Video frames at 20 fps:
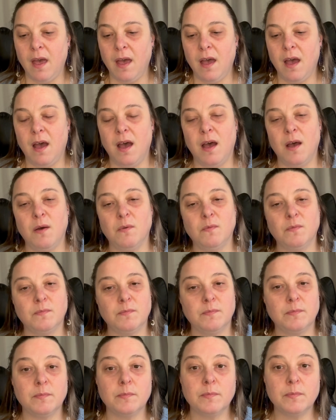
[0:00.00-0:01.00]
Uh,
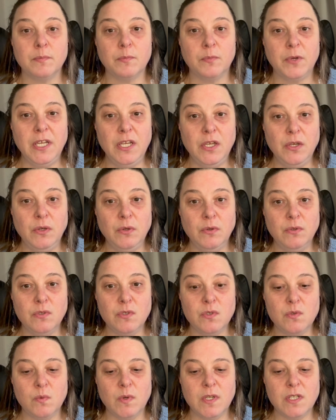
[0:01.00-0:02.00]
we
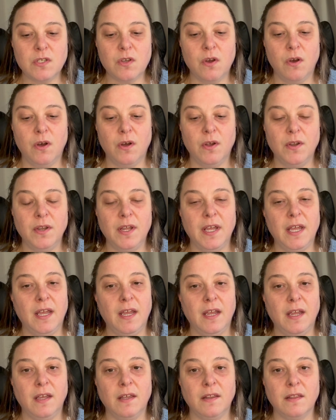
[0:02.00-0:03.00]
use what's called
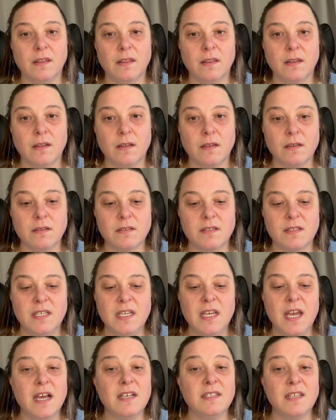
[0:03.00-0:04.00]
a
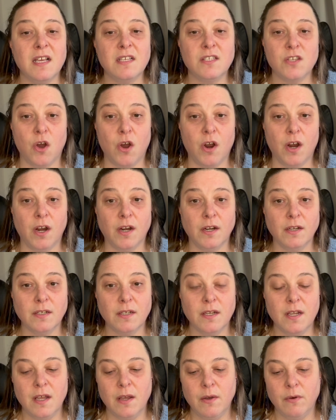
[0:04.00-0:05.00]
CSSR,
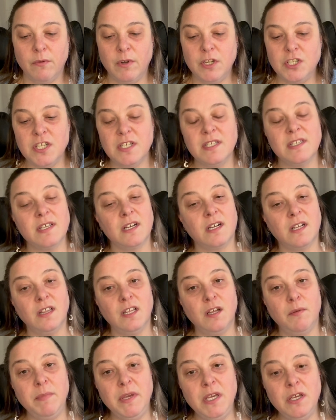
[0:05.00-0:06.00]
which is the
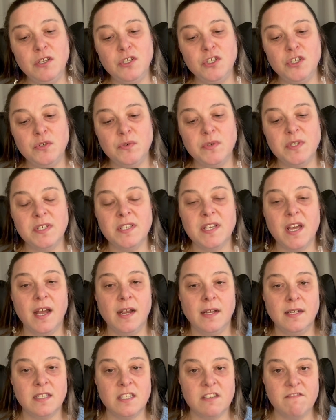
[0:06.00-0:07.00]
Columbia
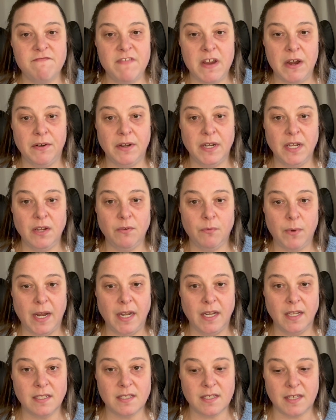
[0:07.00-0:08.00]
Suicide Severity
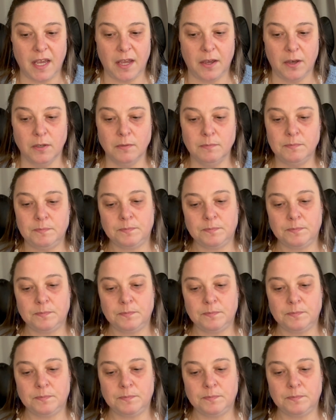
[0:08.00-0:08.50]
Rating Scale.